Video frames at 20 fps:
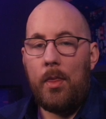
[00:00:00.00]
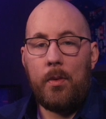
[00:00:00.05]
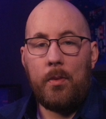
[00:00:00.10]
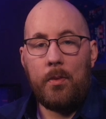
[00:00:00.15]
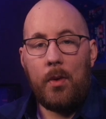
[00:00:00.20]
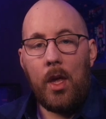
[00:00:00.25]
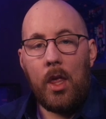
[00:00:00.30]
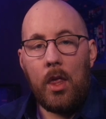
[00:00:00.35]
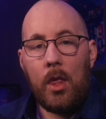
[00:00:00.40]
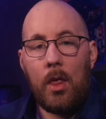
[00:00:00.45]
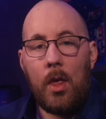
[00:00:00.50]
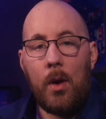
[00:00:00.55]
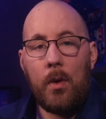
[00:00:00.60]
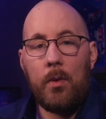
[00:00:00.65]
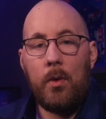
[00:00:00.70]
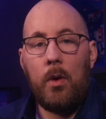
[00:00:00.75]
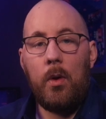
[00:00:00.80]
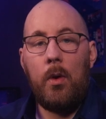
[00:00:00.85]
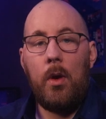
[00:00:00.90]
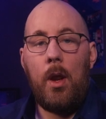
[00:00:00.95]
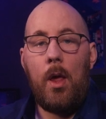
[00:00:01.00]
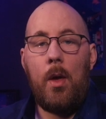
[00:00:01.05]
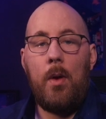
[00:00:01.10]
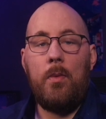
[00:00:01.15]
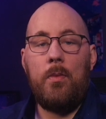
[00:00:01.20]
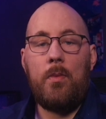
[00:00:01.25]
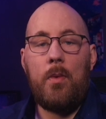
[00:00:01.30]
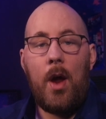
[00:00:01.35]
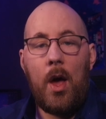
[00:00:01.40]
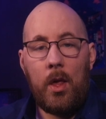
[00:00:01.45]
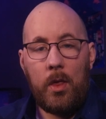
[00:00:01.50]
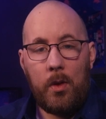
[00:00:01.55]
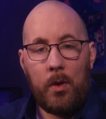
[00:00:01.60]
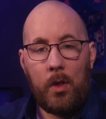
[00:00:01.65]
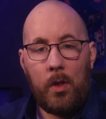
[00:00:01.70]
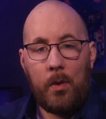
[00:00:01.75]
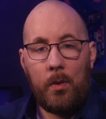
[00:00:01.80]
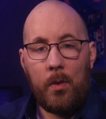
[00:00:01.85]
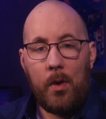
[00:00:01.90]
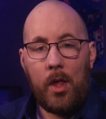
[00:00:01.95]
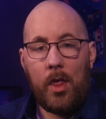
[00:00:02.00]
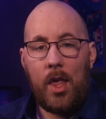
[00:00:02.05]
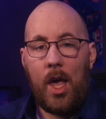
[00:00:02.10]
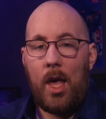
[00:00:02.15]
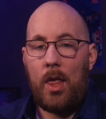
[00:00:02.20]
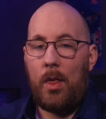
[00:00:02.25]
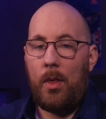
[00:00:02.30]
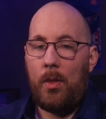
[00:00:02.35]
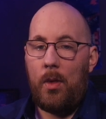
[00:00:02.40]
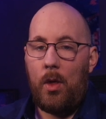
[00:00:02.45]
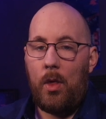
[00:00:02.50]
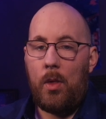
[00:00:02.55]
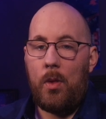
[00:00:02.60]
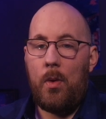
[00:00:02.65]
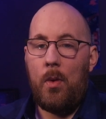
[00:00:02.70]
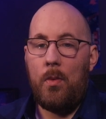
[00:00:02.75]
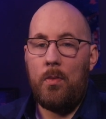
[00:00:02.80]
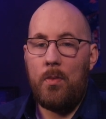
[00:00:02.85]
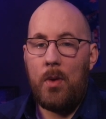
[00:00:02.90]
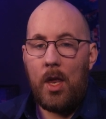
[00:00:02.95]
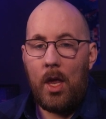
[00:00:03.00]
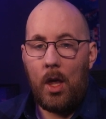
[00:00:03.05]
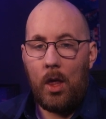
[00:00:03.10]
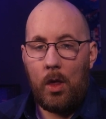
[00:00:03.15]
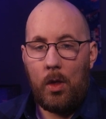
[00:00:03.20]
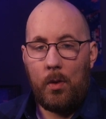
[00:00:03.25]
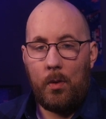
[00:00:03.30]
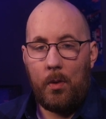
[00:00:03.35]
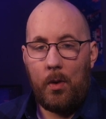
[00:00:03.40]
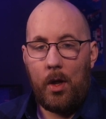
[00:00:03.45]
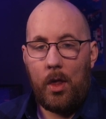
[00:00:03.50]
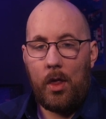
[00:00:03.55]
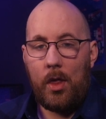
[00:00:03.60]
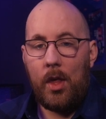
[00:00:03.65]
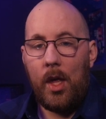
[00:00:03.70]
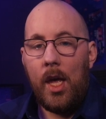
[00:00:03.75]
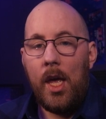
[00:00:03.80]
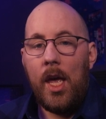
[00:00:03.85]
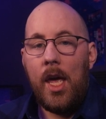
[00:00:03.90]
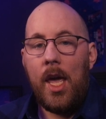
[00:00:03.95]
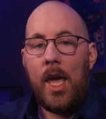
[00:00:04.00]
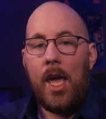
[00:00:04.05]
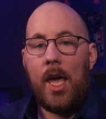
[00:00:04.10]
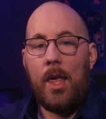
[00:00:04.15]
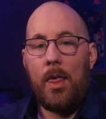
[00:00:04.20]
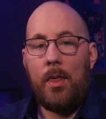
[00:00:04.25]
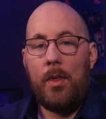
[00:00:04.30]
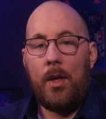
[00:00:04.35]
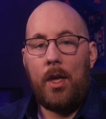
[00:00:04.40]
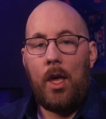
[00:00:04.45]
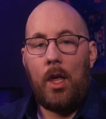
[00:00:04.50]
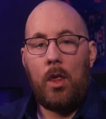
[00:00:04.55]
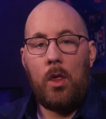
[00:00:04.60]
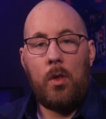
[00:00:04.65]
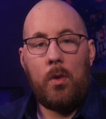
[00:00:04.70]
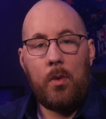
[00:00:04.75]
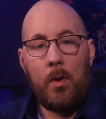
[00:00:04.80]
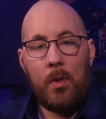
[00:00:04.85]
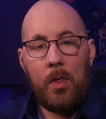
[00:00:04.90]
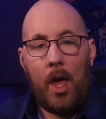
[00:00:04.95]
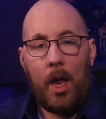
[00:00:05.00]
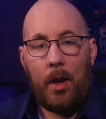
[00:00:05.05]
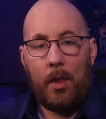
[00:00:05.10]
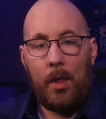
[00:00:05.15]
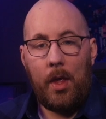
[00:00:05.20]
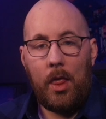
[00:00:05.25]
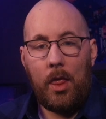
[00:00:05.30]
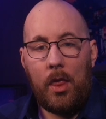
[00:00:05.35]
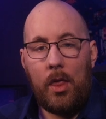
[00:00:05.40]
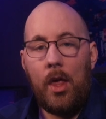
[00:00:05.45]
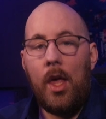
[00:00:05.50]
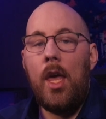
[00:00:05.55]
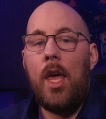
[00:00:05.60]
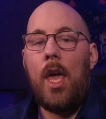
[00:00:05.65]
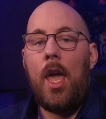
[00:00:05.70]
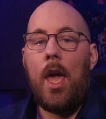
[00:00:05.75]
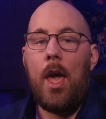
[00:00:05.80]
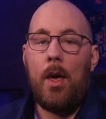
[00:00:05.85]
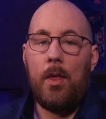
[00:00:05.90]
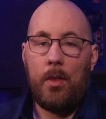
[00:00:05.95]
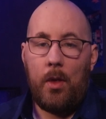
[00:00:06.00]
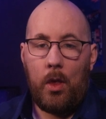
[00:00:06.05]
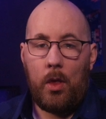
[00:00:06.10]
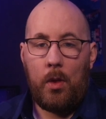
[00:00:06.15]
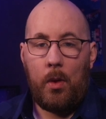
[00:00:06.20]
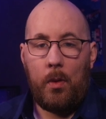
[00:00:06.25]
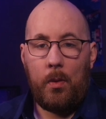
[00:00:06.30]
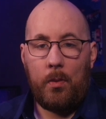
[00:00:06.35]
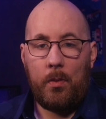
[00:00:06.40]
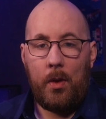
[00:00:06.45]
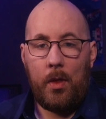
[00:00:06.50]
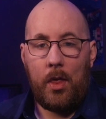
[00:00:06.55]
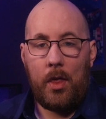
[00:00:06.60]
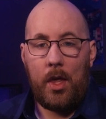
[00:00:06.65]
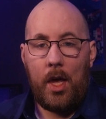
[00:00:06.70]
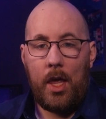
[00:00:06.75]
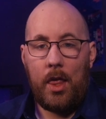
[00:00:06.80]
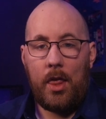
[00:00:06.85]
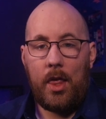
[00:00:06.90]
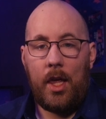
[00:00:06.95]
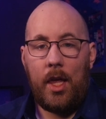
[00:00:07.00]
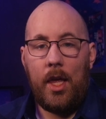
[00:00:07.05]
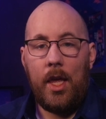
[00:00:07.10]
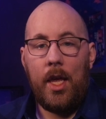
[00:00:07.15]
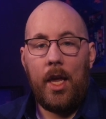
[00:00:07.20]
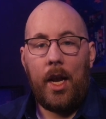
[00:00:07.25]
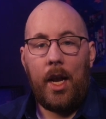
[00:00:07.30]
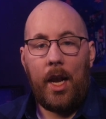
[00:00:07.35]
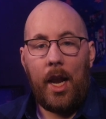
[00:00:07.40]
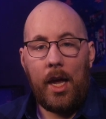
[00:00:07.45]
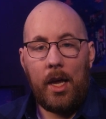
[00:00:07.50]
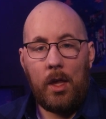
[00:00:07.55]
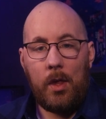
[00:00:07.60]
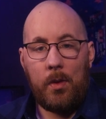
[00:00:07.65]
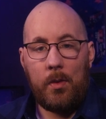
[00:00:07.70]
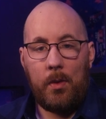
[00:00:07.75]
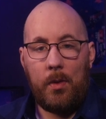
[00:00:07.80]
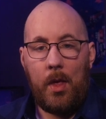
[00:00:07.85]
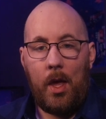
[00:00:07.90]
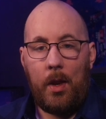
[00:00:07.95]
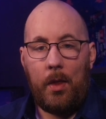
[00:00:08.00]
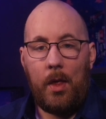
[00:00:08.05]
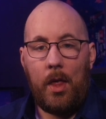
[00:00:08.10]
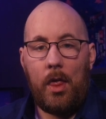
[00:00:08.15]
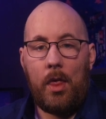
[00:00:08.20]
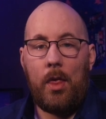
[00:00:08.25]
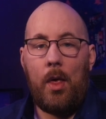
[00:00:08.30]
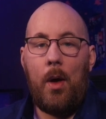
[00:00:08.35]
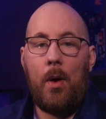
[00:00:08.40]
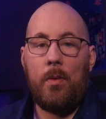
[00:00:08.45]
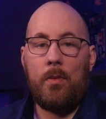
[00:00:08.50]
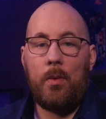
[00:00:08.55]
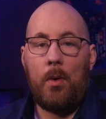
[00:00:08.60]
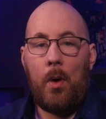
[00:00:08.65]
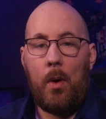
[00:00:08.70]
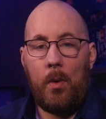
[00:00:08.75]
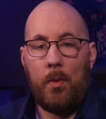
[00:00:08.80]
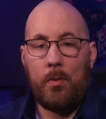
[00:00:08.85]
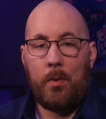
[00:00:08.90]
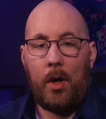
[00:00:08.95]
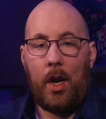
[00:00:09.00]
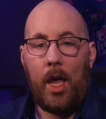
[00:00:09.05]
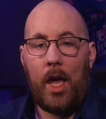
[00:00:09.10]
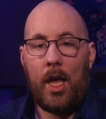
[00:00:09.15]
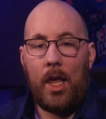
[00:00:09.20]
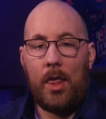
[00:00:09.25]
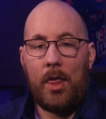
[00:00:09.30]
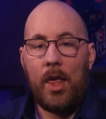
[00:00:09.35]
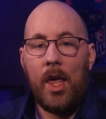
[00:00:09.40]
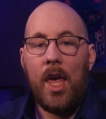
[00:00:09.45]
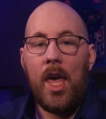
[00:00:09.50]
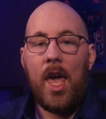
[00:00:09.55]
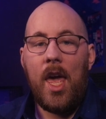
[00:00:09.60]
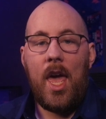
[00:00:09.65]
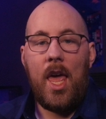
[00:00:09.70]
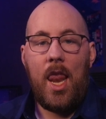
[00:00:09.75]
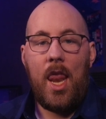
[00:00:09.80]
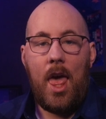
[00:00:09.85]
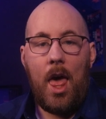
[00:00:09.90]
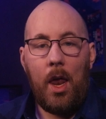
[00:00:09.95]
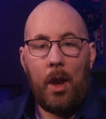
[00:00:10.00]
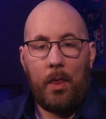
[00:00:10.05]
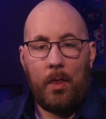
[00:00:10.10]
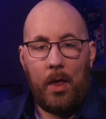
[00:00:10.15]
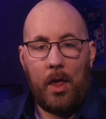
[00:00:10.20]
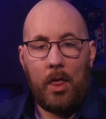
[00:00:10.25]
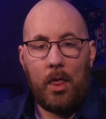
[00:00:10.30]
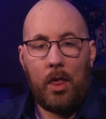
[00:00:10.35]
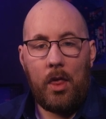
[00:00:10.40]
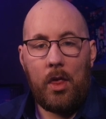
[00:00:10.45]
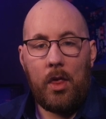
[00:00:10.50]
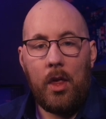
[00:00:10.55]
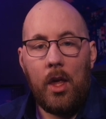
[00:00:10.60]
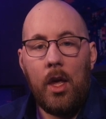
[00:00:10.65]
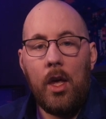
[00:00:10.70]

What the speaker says: the reason that we're doing a browser source as opposed to a media source is because Stream Elements and most other websites like Stream Elements that offer overlays and elements